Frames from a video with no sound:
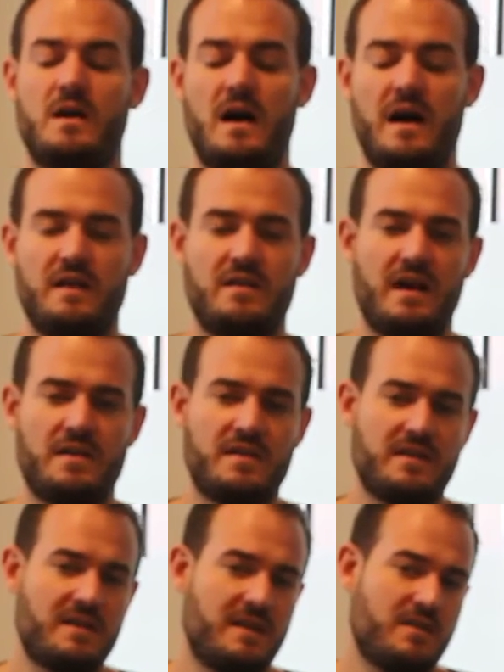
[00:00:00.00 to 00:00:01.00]
I
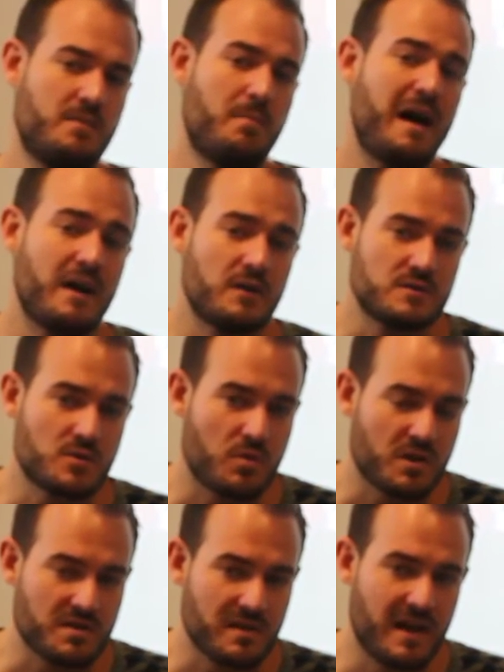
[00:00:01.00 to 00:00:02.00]
think that the miles are
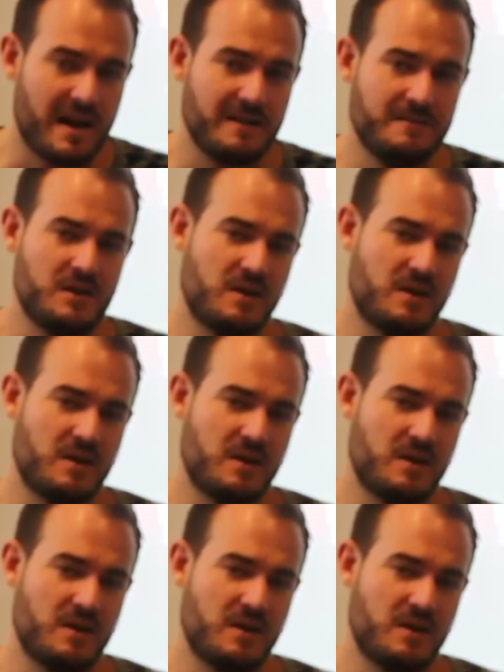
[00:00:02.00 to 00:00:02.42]
worth a lot.